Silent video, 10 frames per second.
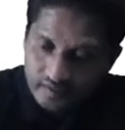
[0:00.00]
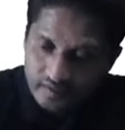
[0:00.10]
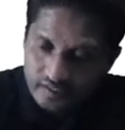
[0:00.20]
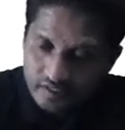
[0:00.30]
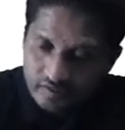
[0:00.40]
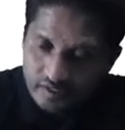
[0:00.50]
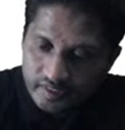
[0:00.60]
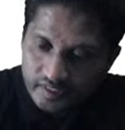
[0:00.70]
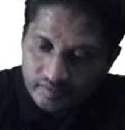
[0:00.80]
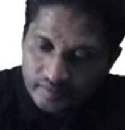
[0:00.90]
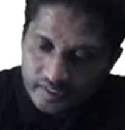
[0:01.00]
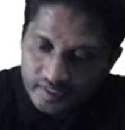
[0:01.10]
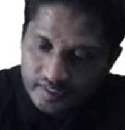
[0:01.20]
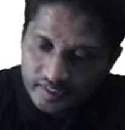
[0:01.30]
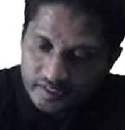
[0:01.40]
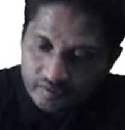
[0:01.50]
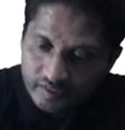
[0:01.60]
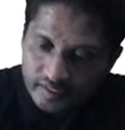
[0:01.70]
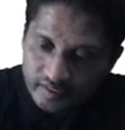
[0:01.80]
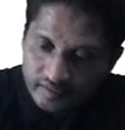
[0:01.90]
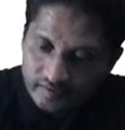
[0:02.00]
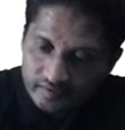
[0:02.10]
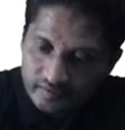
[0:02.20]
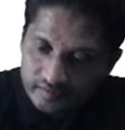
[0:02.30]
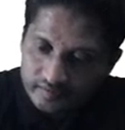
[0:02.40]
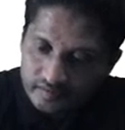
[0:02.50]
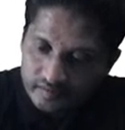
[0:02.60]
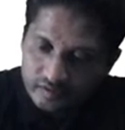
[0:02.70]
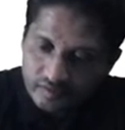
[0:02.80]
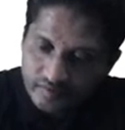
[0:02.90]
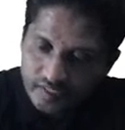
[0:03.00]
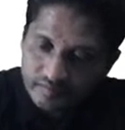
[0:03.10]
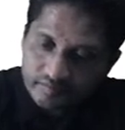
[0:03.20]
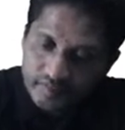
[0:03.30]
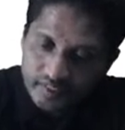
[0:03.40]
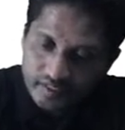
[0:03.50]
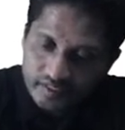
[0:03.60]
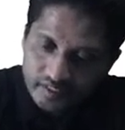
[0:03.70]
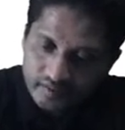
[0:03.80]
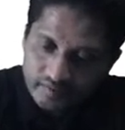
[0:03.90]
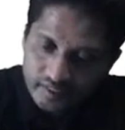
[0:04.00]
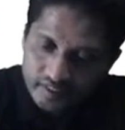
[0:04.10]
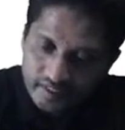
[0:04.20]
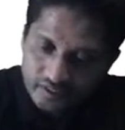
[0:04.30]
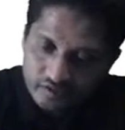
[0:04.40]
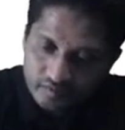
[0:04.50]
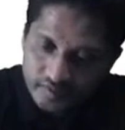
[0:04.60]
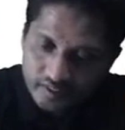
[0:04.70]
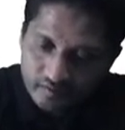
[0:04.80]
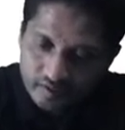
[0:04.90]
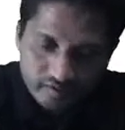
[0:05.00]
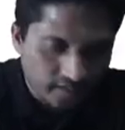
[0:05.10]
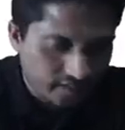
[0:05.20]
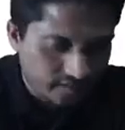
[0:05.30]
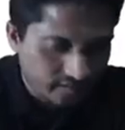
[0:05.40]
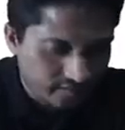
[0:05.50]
is equal to determinant A into I. So if I compare, determinant A should be equal to 10.